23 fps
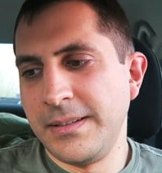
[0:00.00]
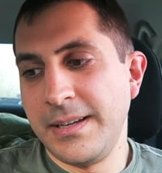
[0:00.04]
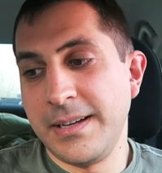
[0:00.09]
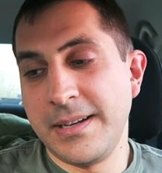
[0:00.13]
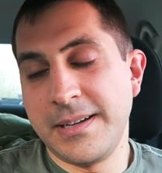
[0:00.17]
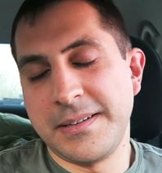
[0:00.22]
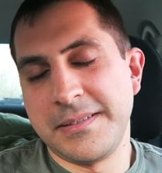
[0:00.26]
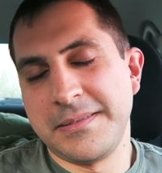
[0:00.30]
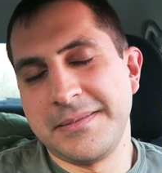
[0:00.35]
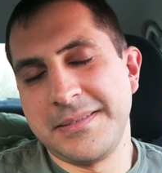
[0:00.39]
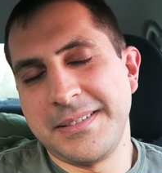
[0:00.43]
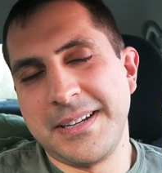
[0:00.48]

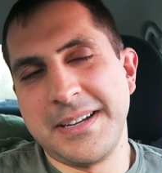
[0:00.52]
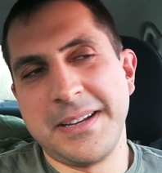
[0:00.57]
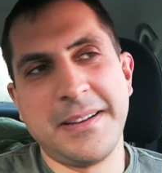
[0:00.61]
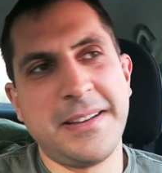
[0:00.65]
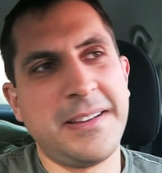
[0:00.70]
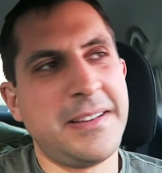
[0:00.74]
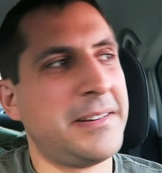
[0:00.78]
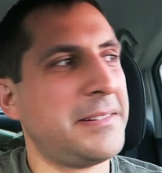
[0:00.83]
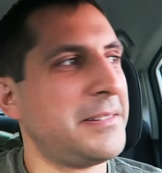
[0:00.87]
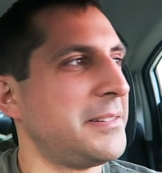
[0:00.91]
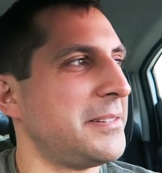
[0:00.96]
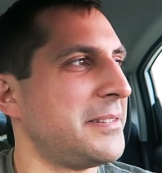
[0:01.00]
Yeah, I,
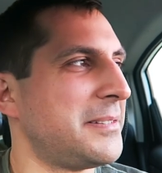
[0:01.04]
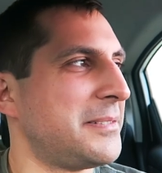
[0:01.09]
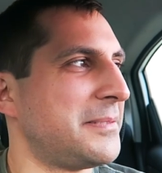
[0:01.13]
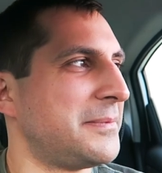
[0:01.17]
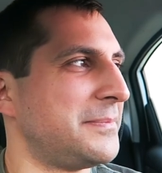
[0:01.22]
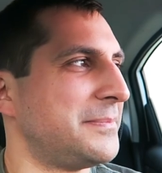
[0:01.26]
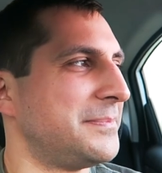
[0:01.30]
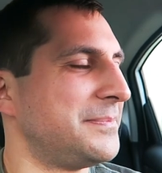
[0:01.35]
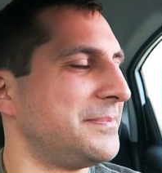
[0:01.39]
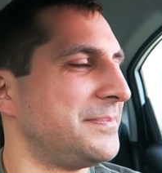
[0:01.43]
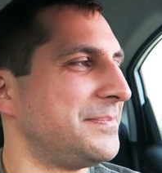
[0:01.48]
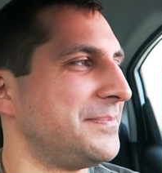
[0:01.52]
I don't know.
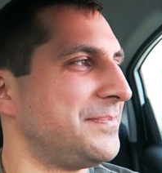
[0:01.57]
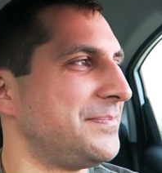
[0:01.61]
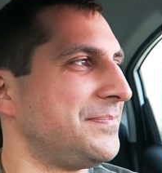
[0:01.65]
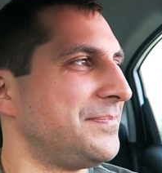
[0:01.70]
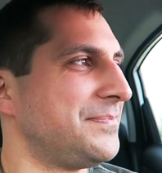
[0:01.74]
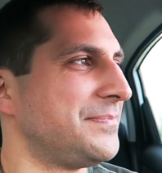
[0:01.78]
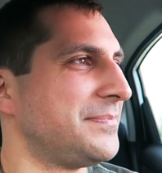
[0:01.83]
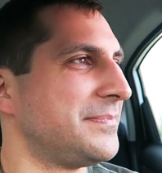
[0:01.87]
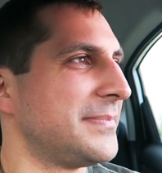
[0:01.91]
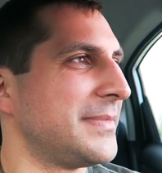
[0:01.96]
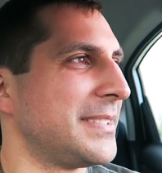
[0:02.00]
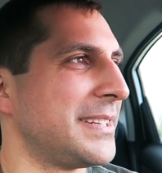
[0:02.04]

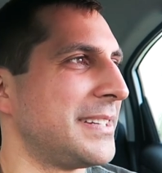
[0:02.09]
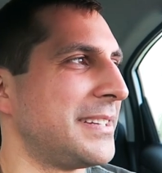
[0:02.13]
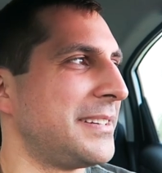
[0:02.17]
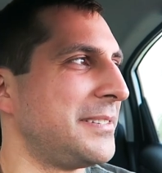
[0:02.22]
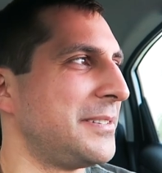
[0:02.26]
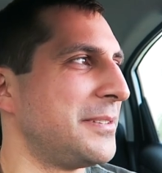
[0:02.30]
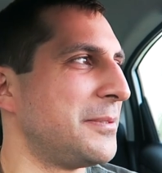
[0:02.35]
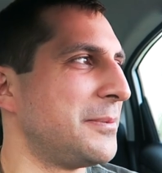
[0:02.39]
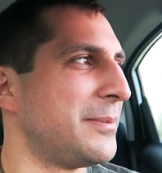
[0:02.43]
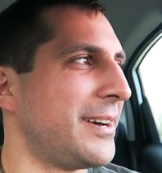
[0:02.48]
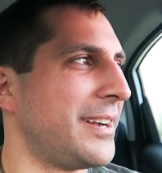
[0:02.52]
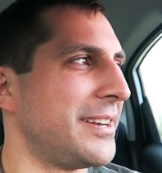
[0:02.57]
I
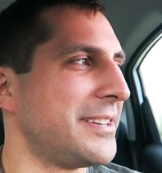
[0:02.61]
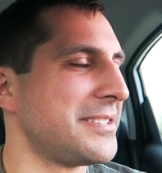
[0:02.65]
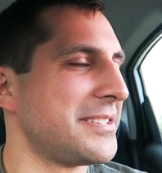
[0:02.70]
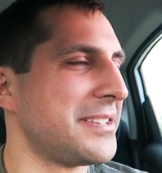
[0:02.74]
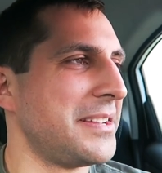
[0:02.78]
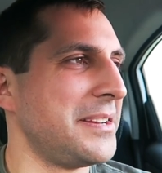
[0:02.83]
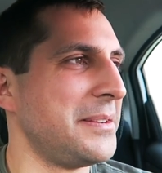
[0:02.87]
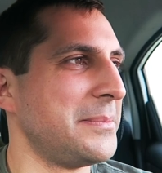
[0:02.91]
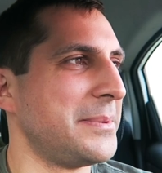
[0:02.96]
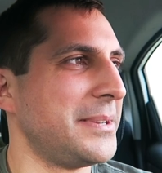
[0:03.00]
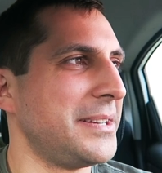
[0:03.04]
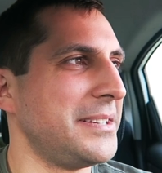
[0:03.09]
don't know. Why does
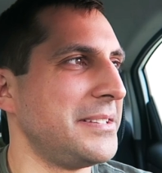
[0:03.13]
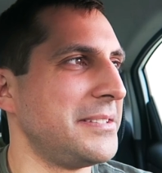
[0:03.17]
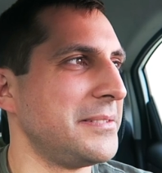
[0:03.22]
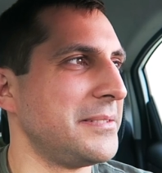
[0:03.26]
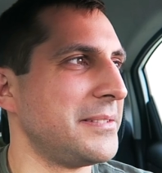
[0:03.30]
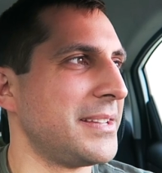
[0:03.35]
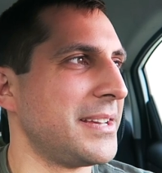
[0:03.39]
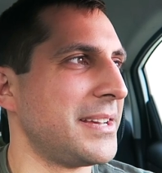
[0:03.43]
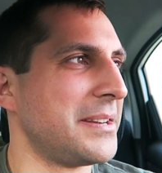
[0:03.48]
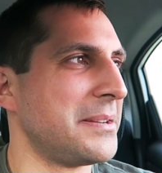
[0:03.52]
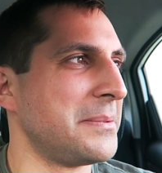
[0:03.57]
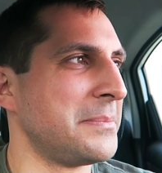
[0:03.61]
anybody
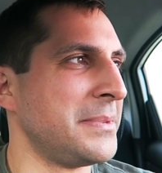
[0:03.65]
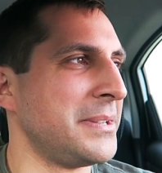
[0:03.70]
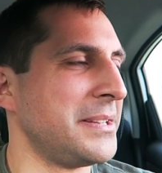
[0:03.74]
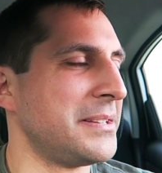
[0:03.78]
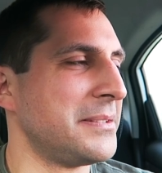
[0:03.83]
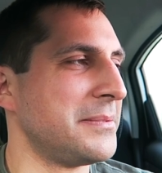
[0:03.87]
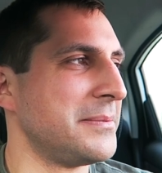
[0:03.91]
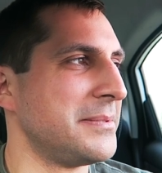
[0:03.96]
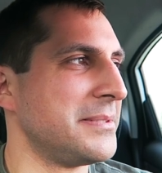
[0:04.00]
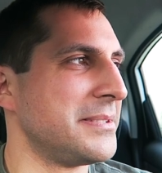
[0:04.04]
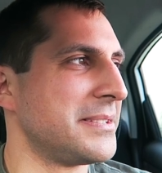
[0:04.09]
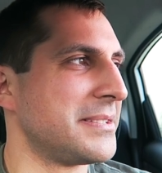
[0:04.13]
do that? I mean,
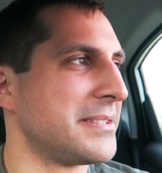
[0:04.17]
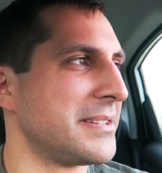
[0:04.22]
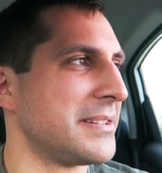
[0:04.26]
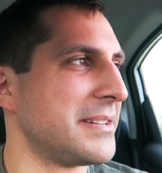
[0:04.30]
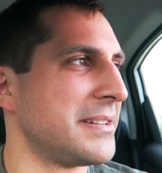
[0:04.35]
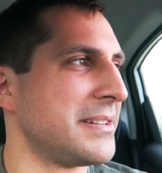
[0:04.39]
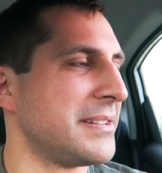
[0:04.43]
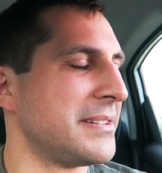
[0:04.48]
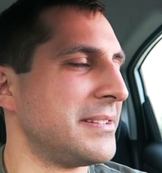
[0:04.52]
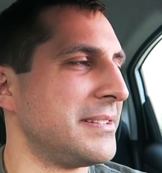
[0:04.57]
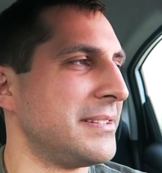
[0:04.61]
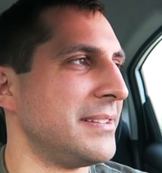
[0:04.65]
it was
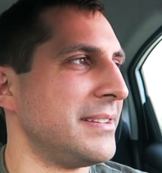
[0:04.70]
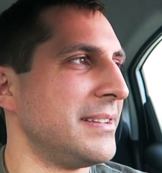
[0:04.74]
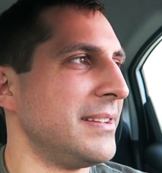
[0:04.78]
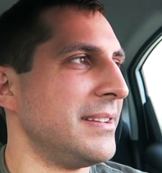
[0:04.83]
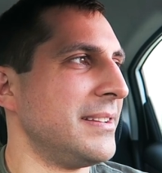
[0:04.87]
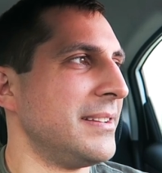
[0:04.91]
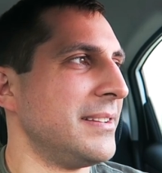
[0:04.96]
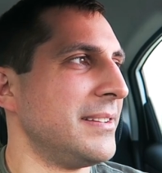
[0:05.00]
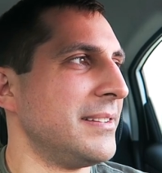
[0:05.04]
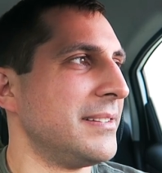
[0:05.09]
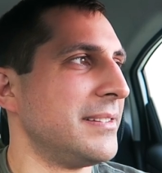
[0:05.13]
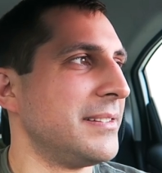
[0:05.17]
uh,
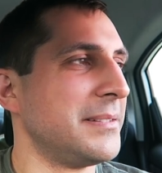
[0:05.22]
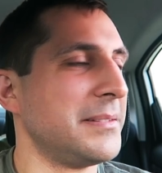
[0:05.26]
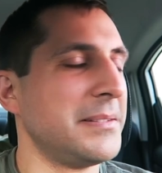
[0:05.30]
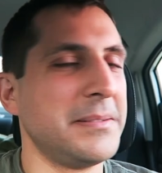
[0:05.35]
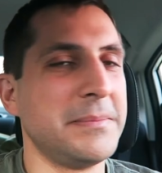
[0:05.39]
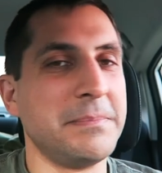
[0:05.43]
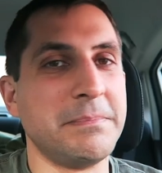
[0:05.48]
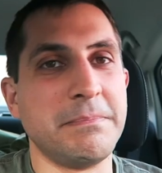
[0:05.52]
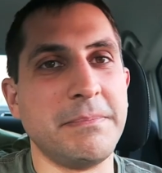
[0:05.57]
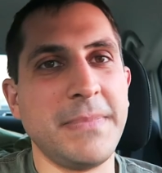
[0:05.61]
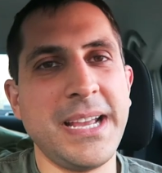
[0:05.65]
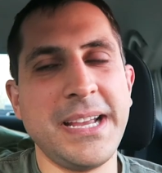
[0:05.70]
a
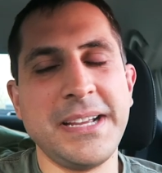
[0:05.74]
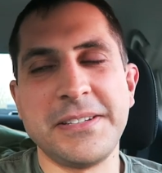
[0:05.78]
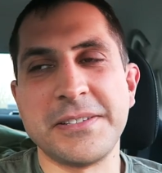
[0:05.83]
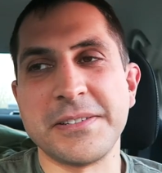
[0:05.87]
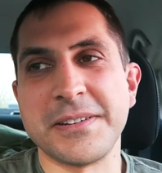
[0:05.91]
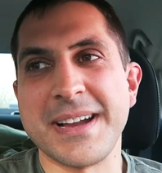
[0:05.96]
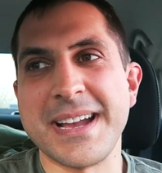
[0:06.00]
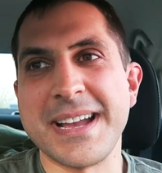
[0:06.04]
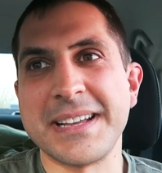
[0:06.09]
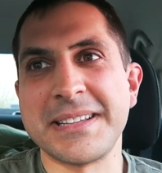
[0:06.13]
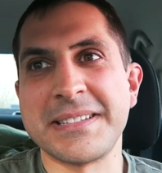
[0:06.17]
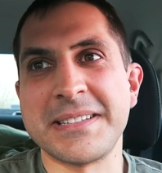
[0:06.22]

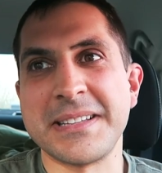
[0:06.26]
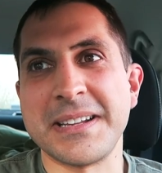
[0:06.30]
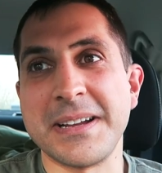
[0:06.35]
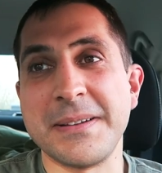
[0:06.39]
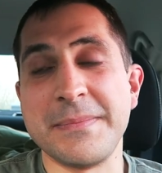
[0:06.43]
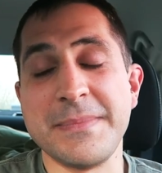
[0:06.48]
major accident.